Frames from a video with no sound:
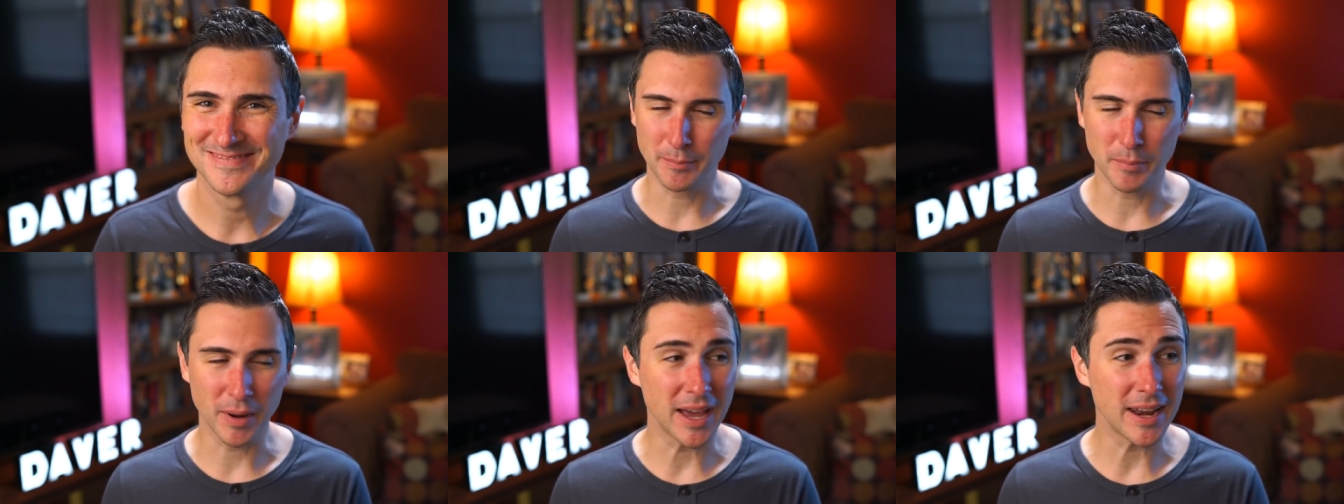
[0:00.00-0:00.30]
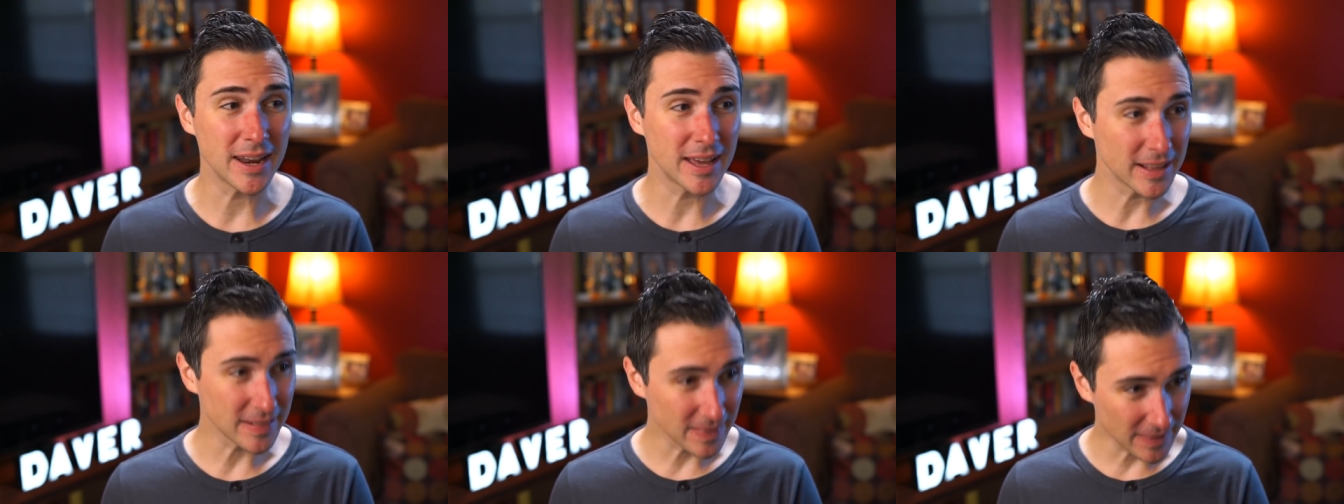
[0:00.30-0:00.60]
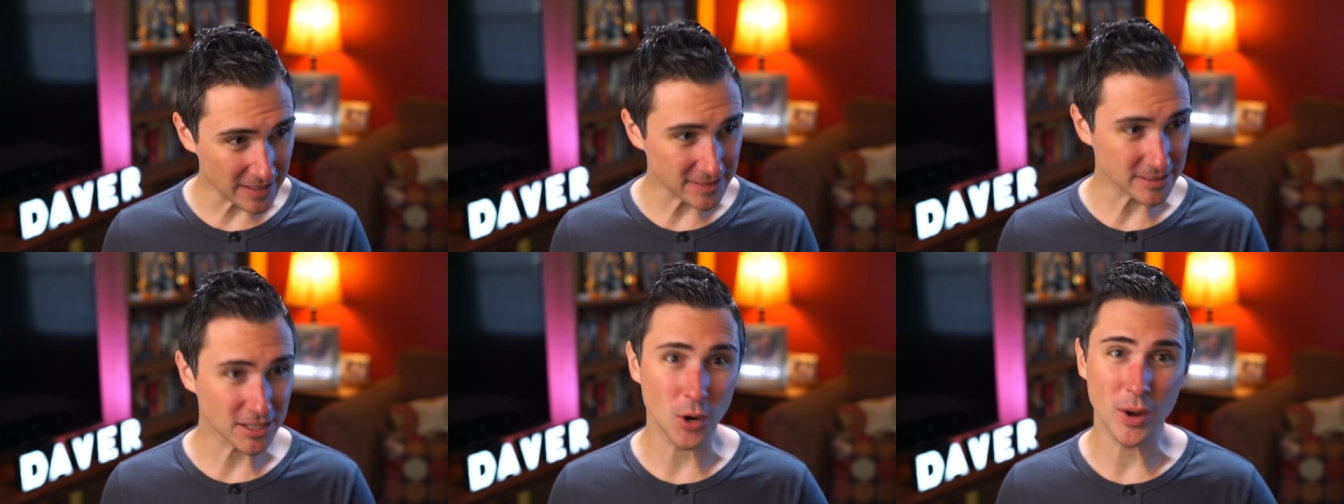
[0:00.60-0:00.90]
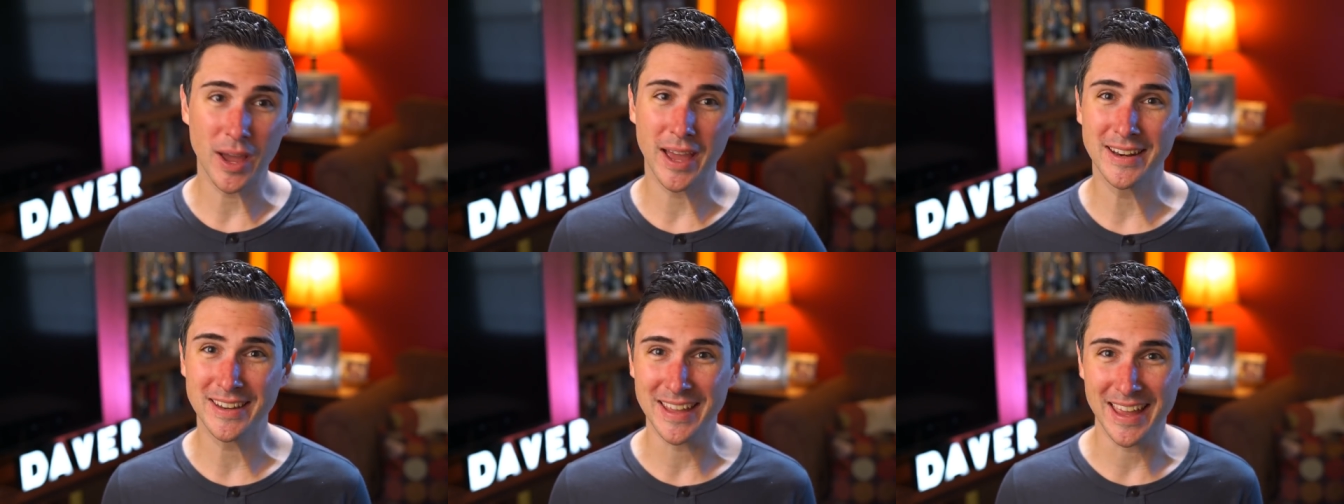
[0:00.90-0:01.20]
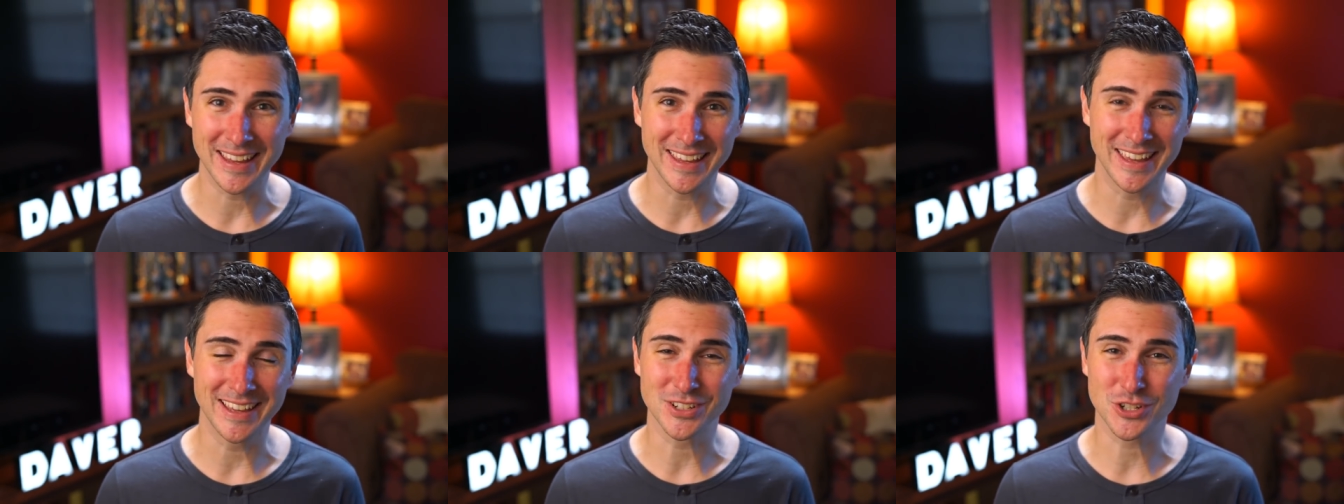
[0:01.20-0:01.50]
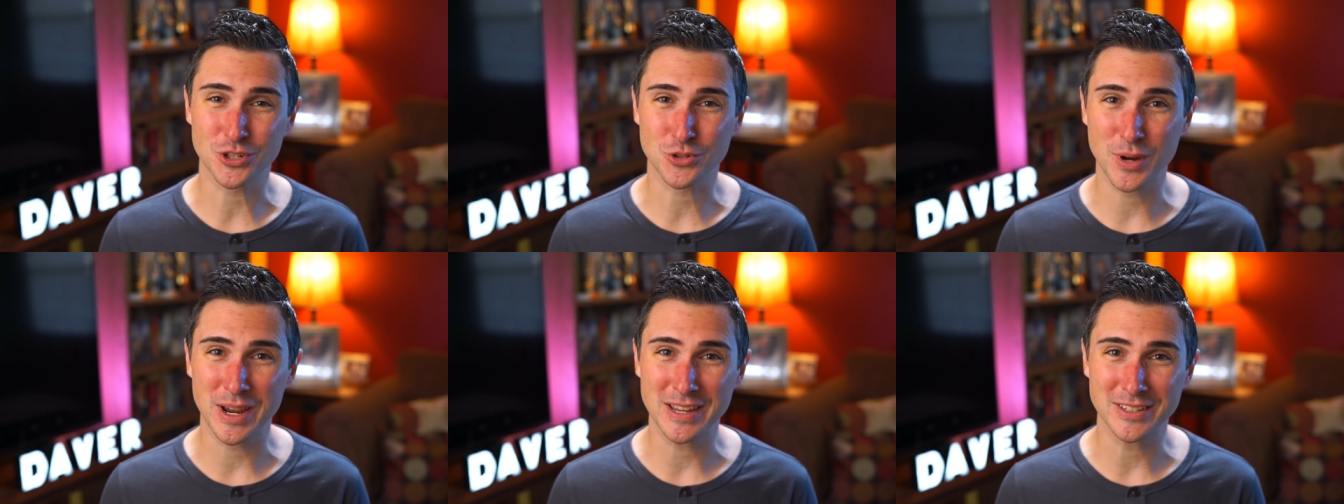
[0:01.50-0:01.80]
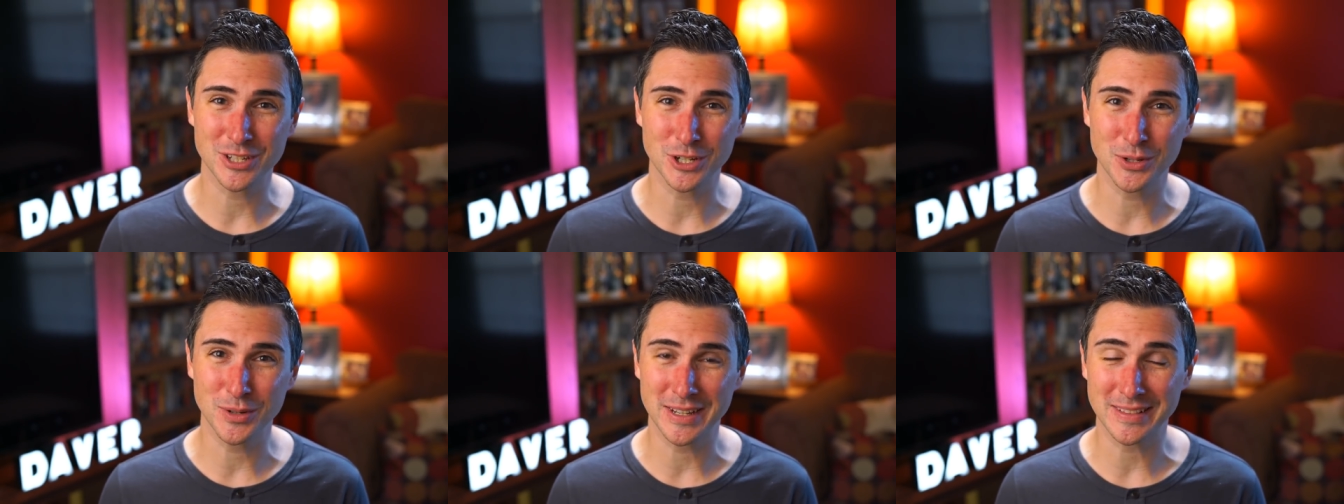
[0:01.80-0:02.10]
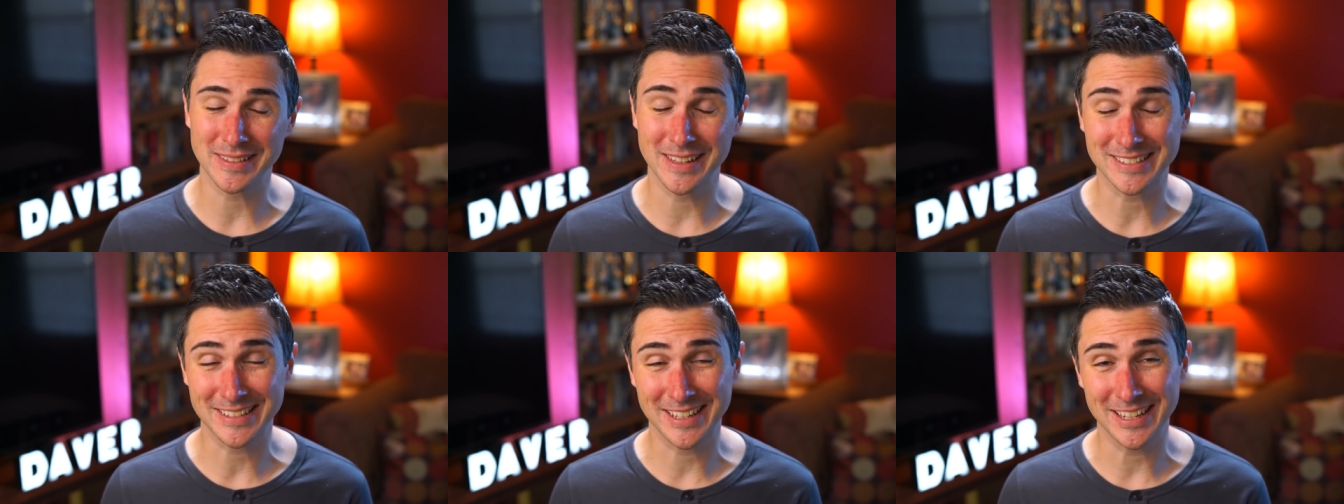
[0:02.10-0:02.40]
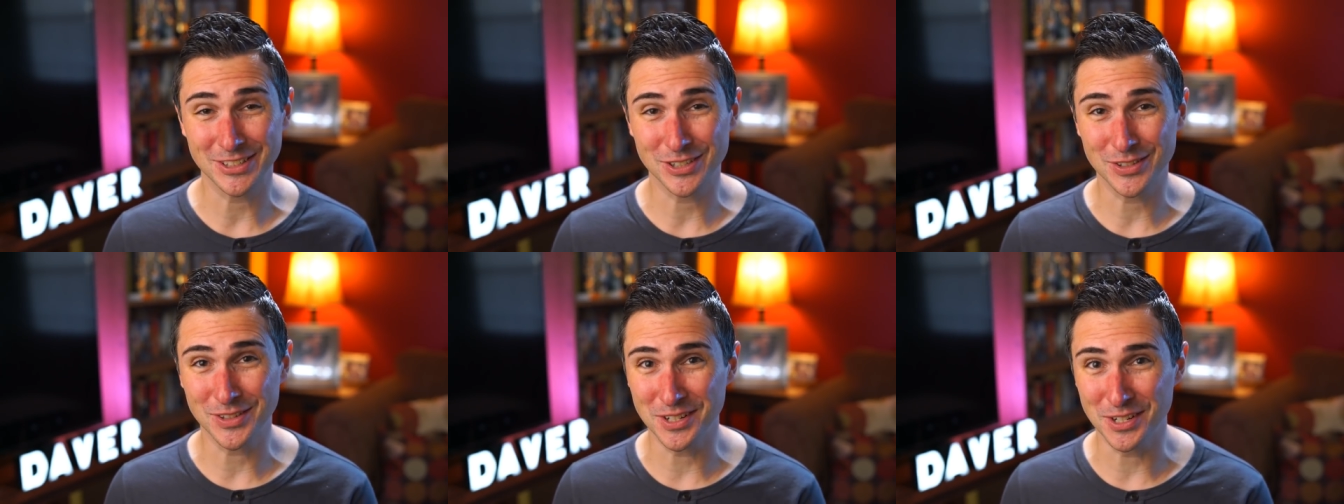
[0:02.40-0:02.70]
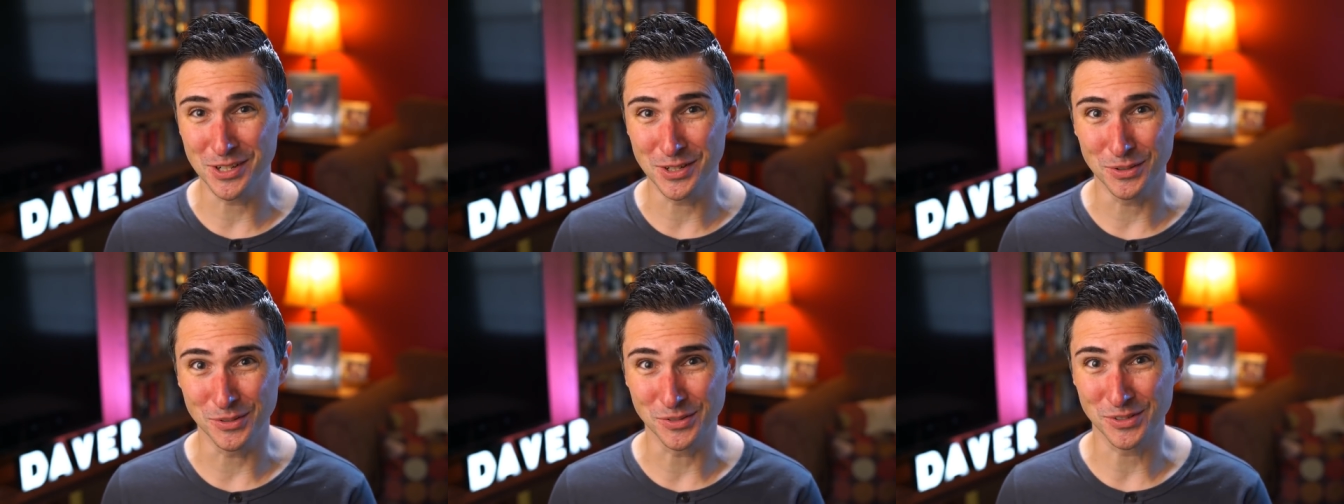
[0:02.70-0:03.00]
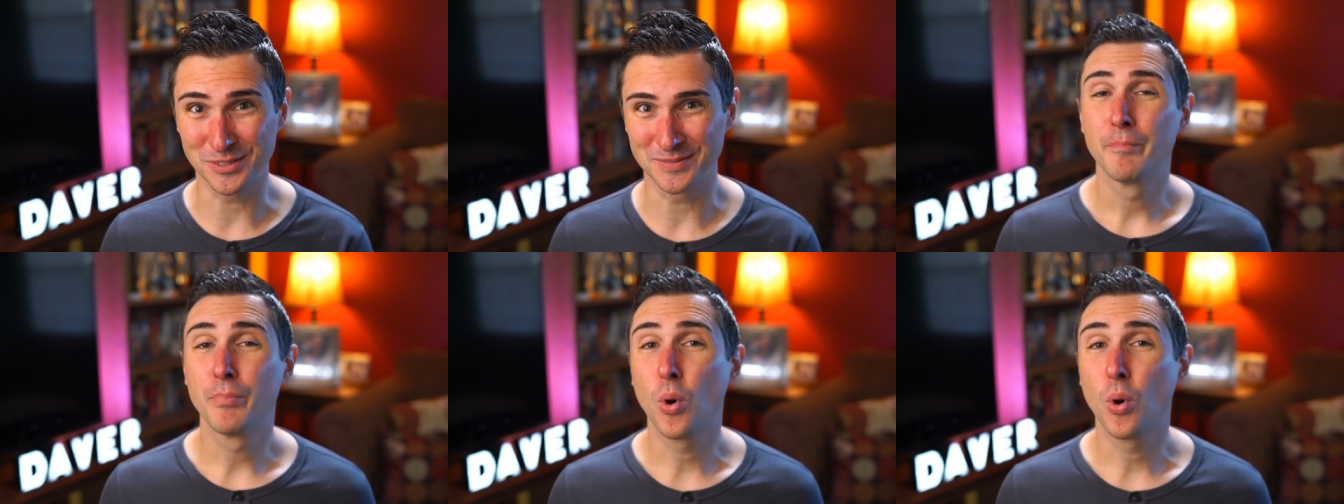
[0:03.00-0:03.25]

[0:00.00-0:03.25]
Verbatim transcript: But let's go ahead and get straight to it. Let's get to the news.